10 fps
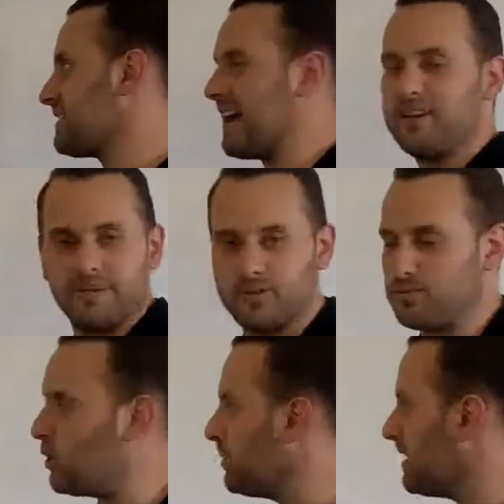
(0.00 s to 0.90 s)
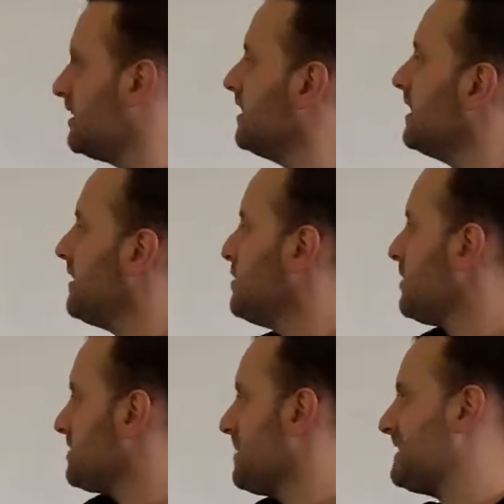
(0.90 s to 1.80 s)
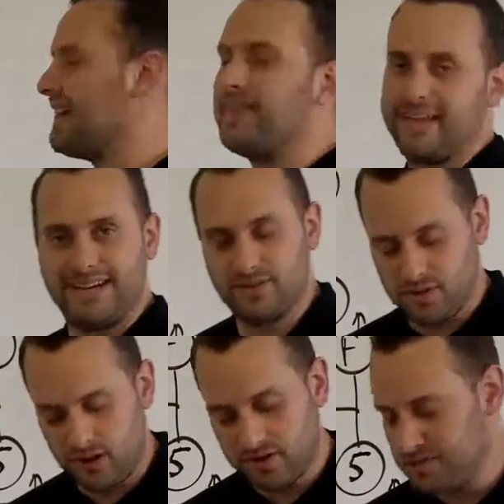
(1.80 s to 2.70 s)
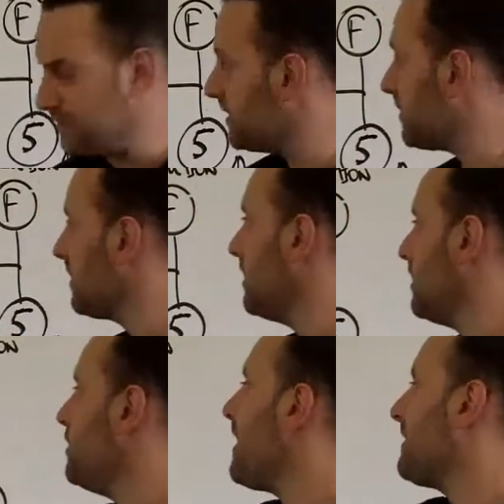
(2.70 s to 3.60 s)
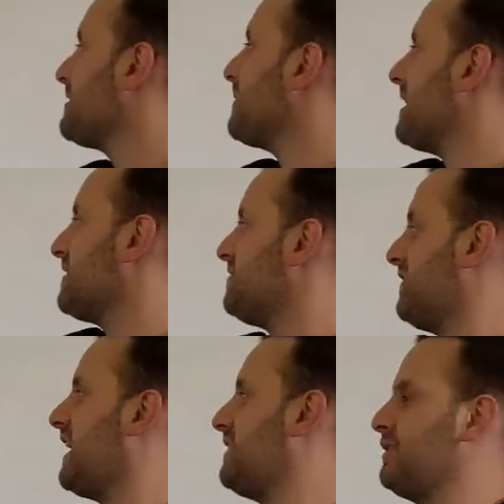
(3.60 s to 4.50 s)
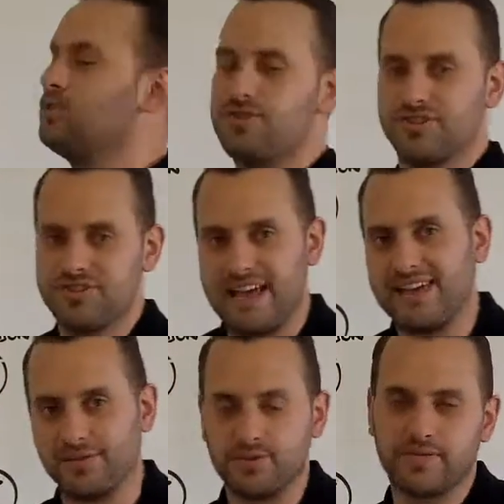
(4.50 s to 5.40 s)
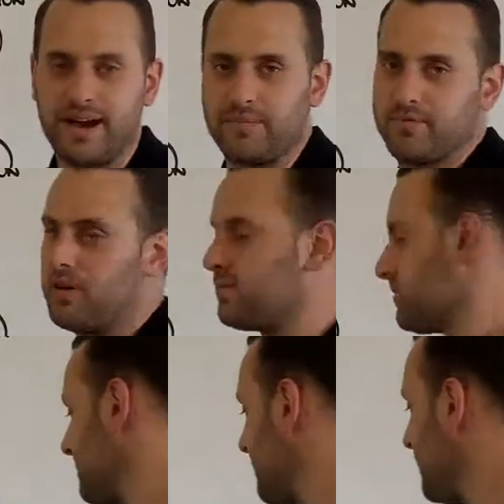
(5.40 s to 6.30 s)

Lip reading: getting a bit small, but if you want to make $10,000 a month, you have to make 500 sales of that product.